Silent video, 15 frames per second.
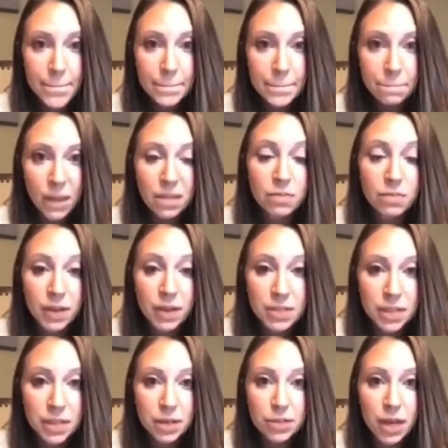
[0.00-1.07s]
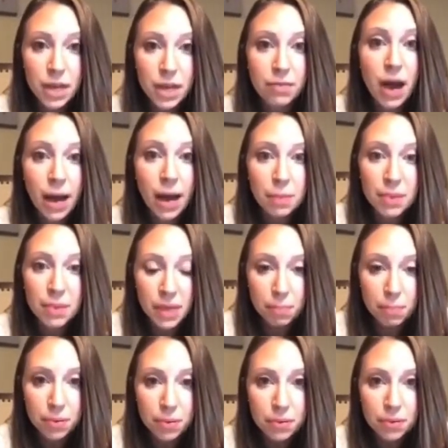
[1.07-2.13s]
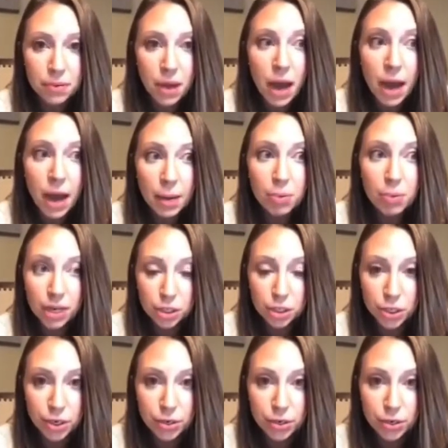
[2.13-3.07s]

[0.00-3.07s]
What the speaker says: The ventilators have high PEEP, high pressure,